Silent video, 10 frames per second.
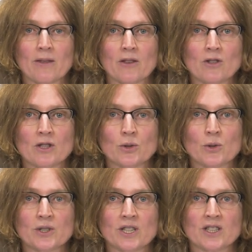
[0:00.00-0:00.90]
The
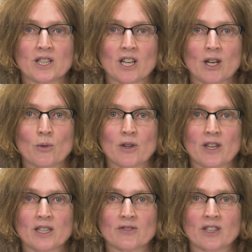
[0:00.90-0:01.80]
resources that go with
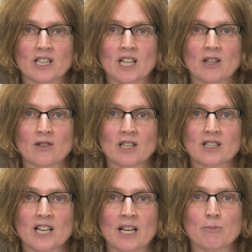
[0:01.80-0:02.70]
this video
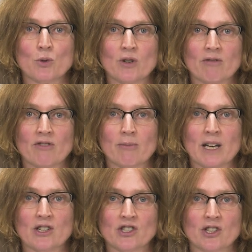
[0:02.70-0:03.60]
contain more
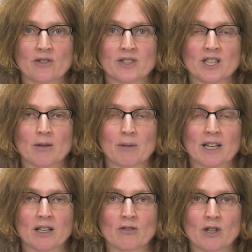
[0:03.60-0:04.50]
information on
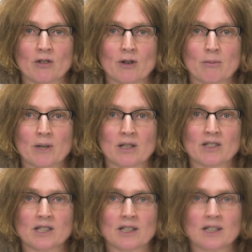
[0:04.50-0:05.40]
sampling and
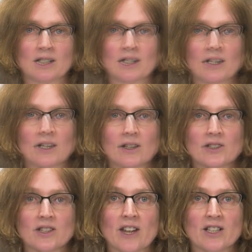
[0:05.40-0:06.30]
recruitment.
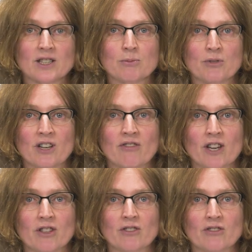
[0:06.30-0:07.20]
So that's a brief
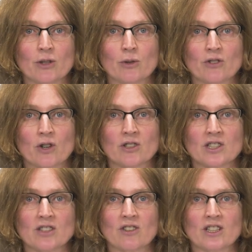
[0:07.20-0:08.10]
overview of
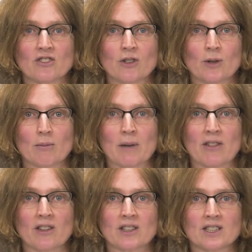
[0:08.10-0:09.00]
cognitive interviewing
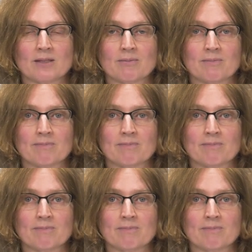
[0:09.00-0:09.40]
methods.